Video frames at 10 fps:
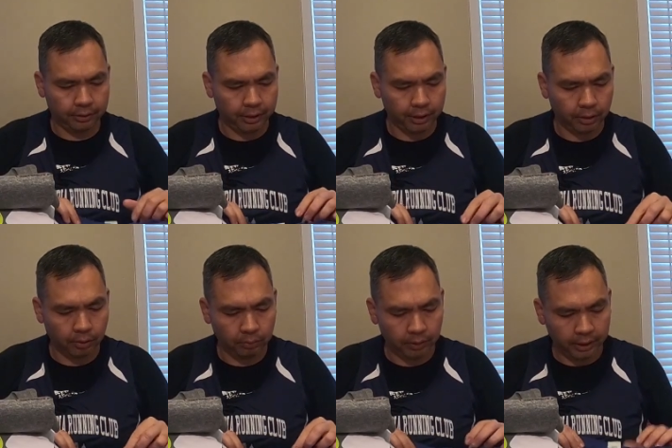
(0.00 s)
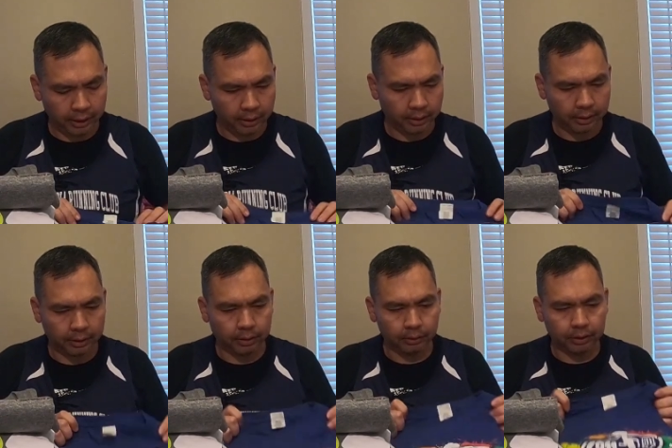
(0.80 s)
the only
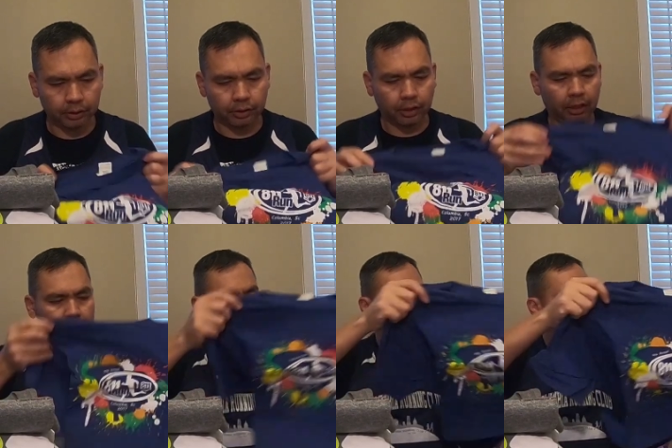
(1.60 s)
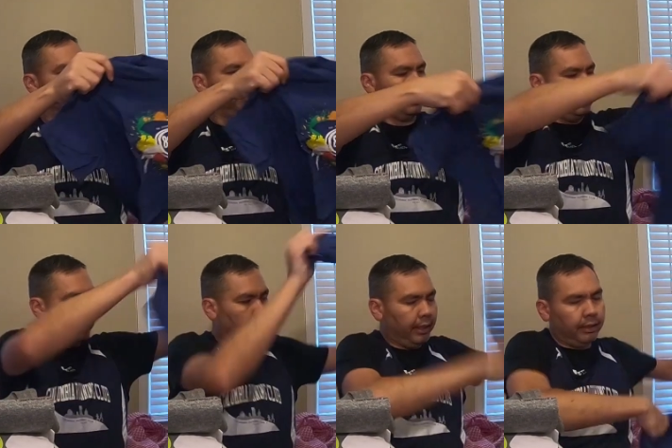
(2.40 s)
Gildan soft blend that
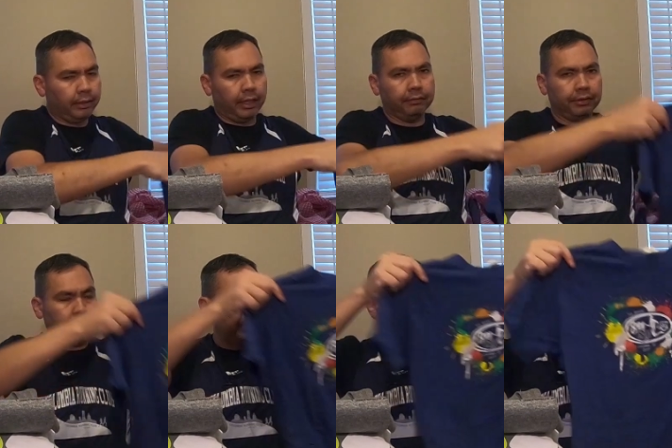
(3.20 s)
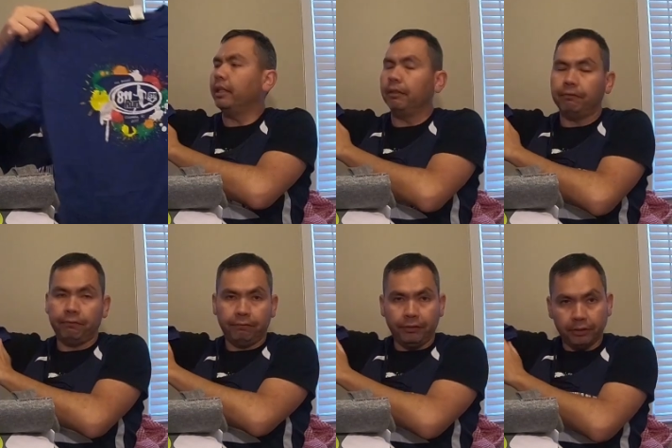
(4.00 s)
I have seen. It
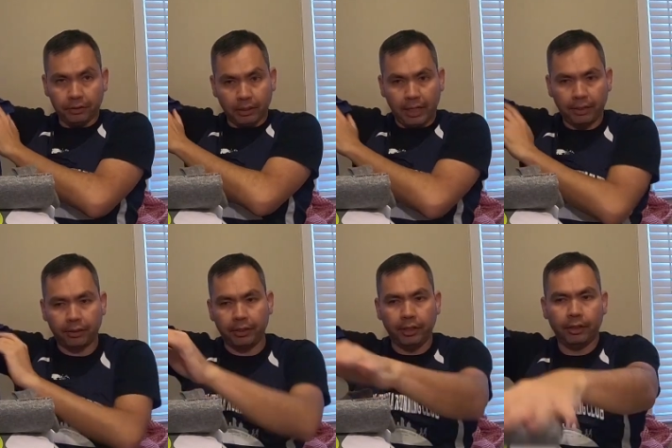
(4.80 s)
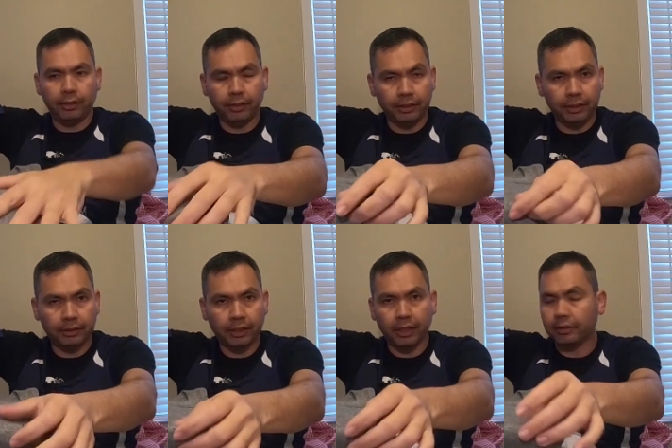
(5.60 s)
feels a lot thinner than these
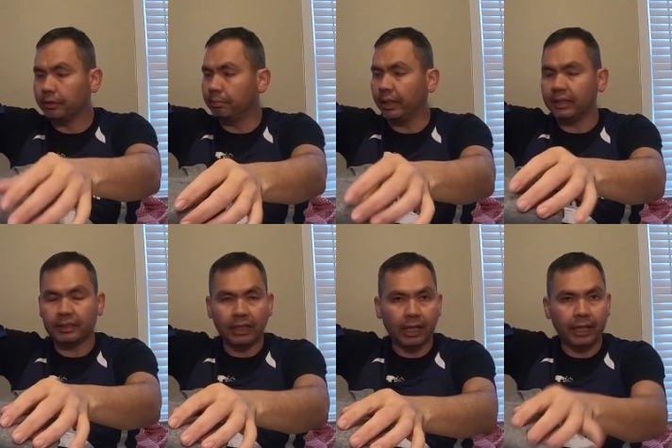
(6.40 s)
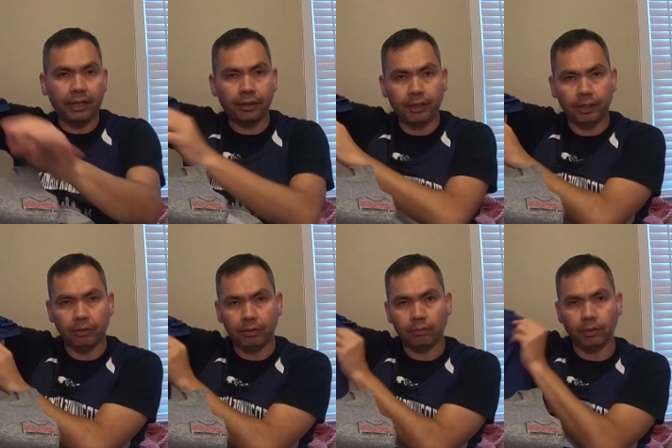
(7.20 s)
guys, but it's not a
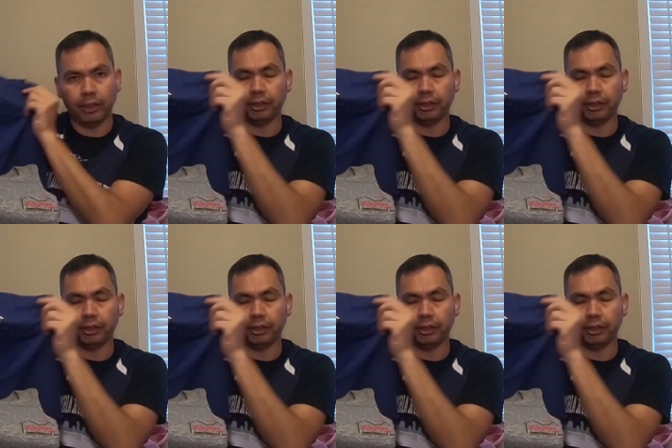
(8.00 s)
thin running